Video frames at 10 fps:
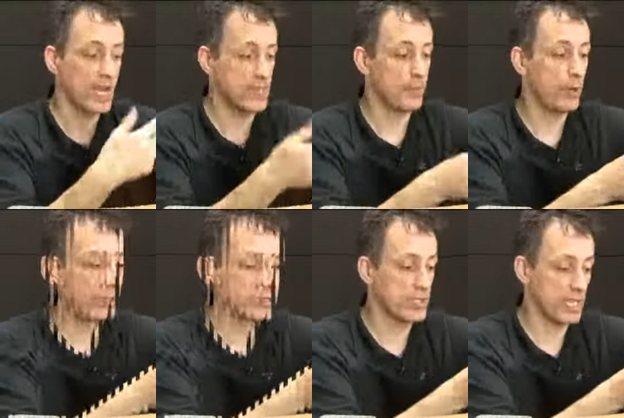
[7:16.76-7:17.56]
and then
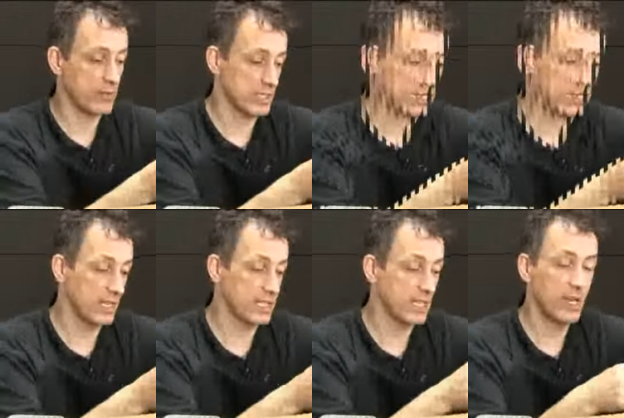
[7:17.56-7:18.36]
polish the
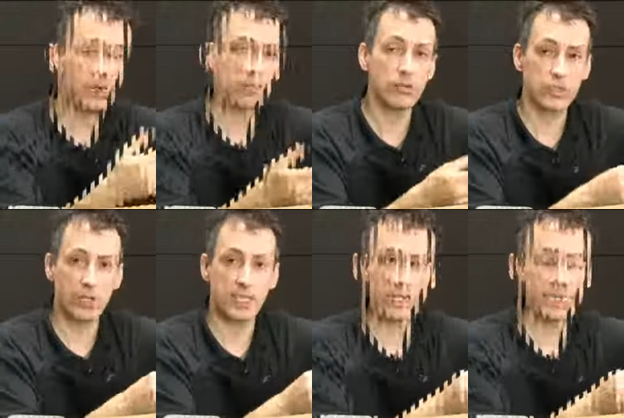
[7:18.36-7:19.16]
outside,
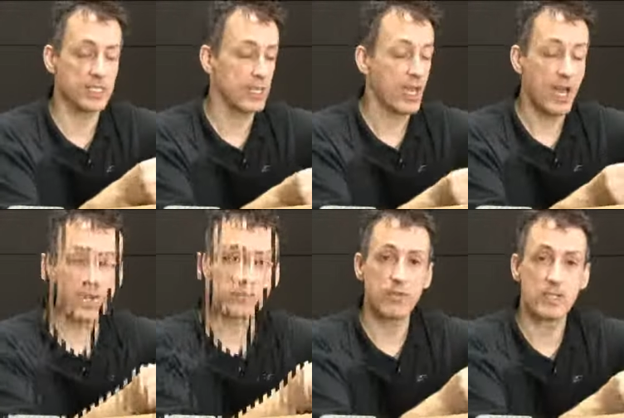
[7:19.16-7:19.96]
ultrasonic it,
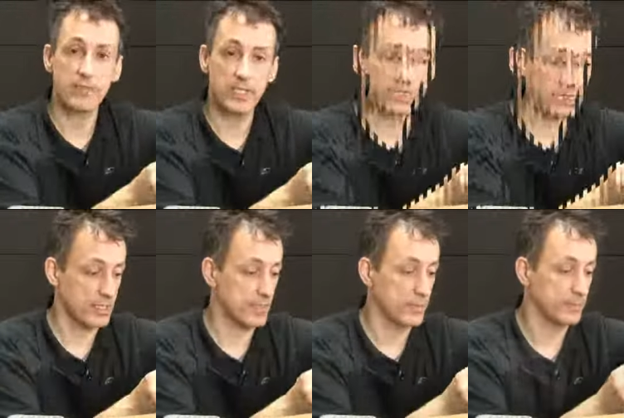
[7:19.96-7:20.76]
and it's ready for your
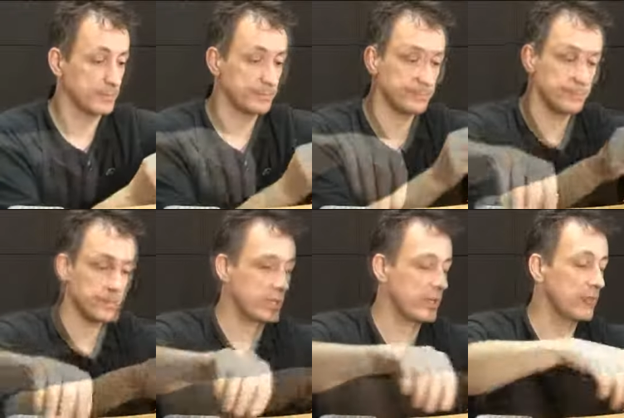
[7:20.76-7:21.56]
customer.
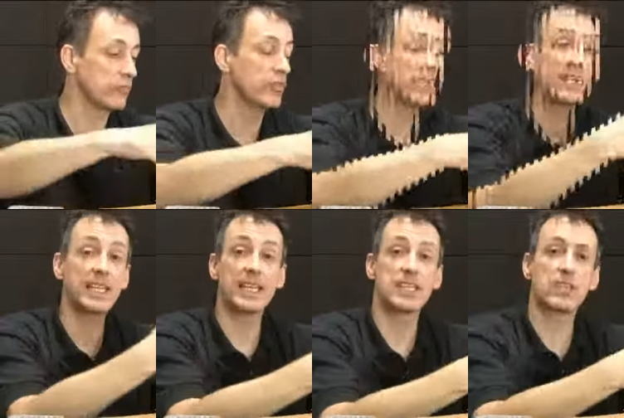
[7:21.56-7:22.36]
So it
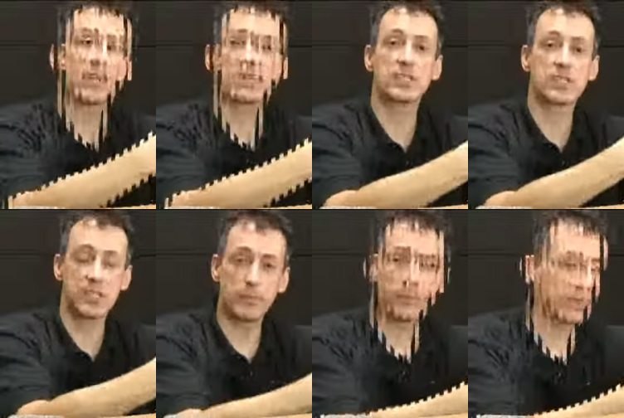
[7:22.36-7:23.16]
really is as
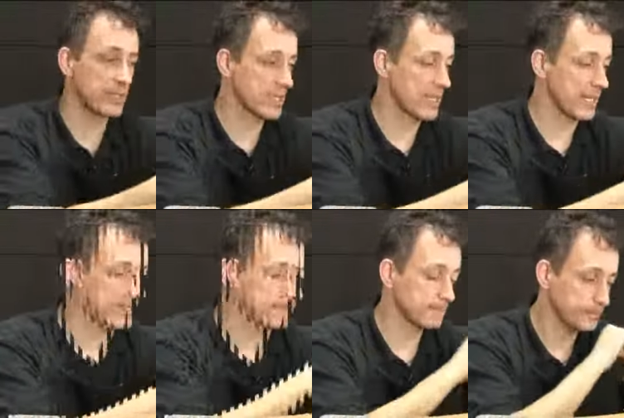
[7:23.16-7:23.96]
simple as that.